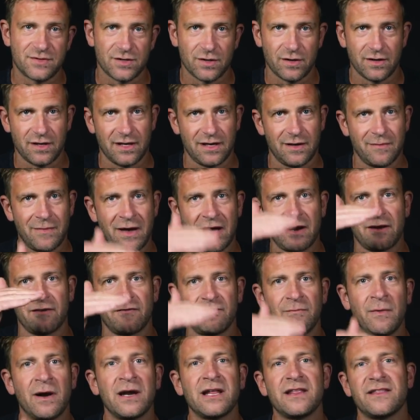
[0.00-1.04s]
so the amount
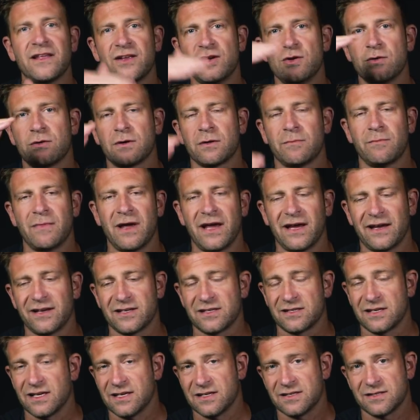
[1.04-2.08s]
of money that you can make
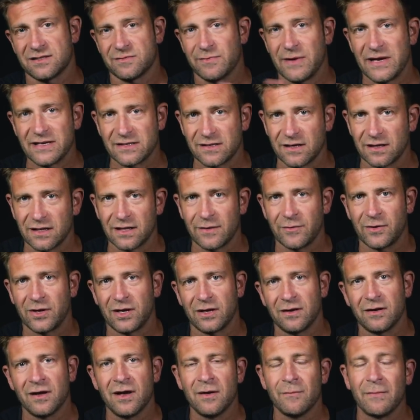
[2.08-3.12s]
is, is basically
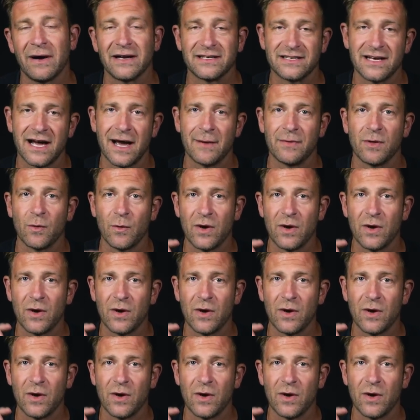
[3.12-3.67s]
limited by time.